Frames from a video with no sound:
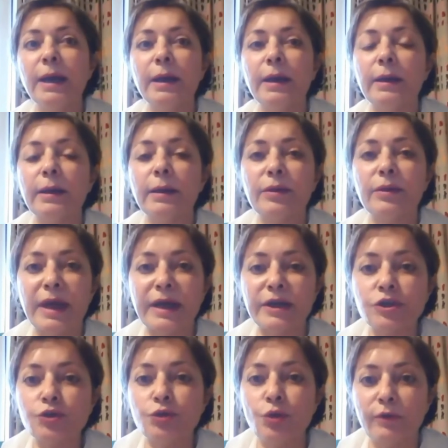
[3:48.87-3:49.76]
the
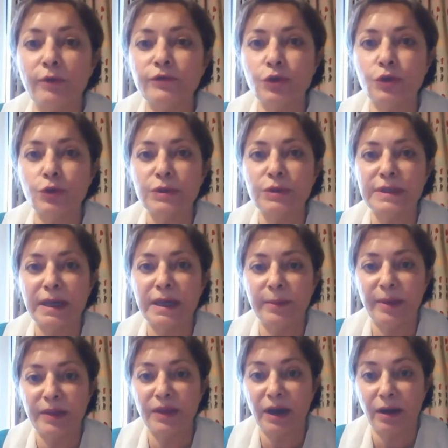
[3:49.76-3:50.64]
issue of
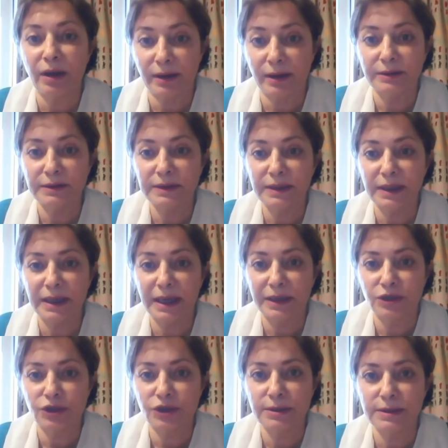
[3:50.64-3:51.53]
Jerusalem in the current
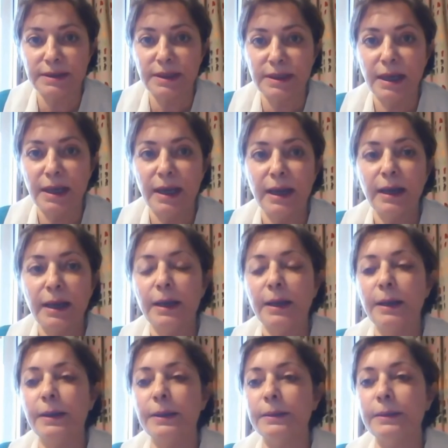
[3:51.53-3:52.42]
elections.
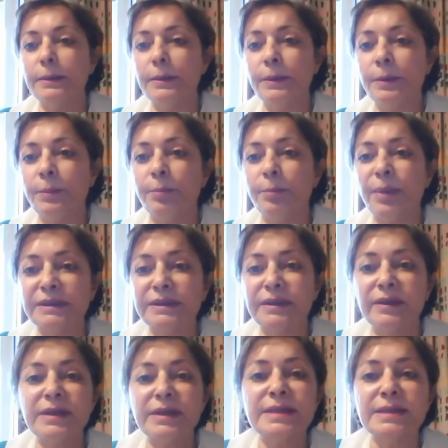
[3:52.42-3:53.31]
But
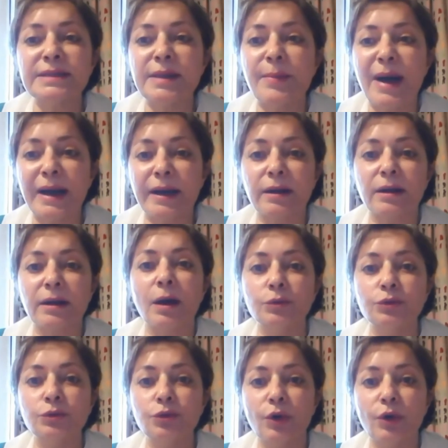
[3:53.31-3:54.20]
this is the
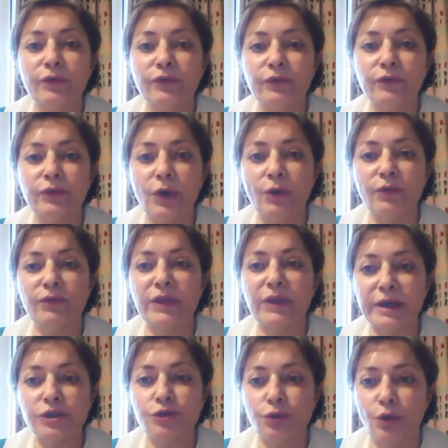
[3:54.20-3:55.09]
background of
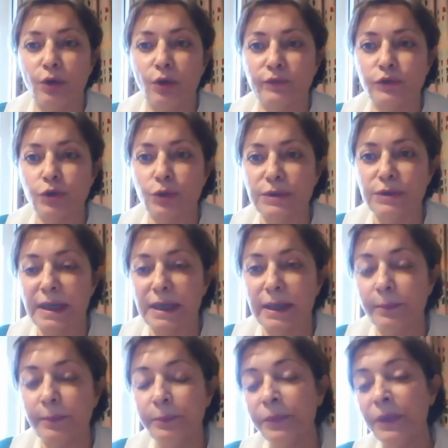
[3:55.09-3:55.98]
the issue of
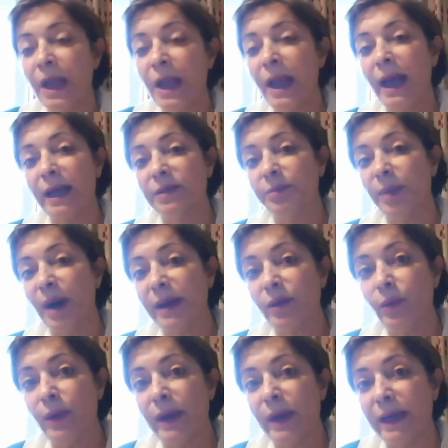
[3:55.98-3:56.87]
Jerusalem. And by
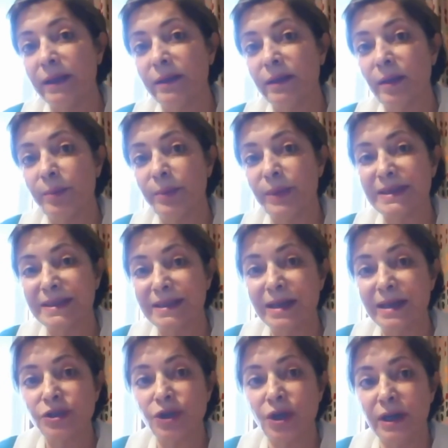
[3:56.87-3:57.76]
the way, in the
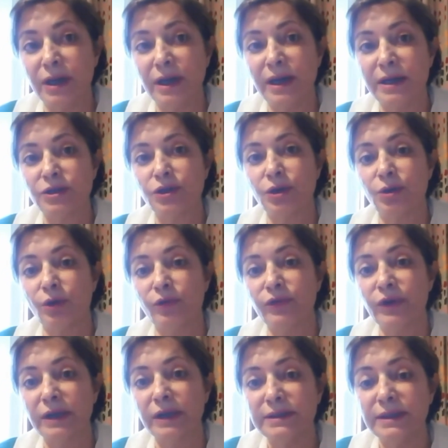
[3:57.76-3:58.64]
presidential election
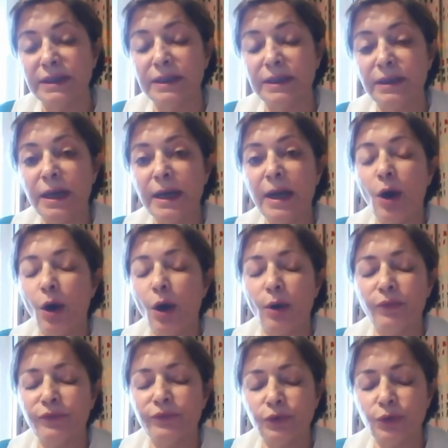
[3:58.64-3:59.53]

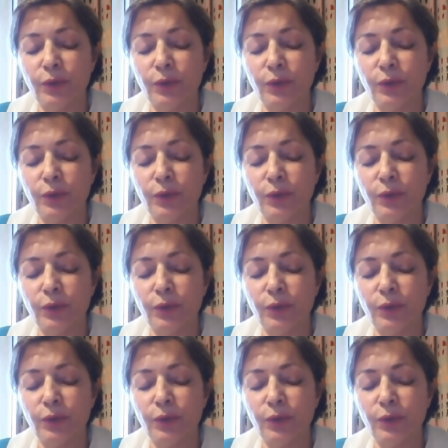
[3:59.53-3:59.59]
of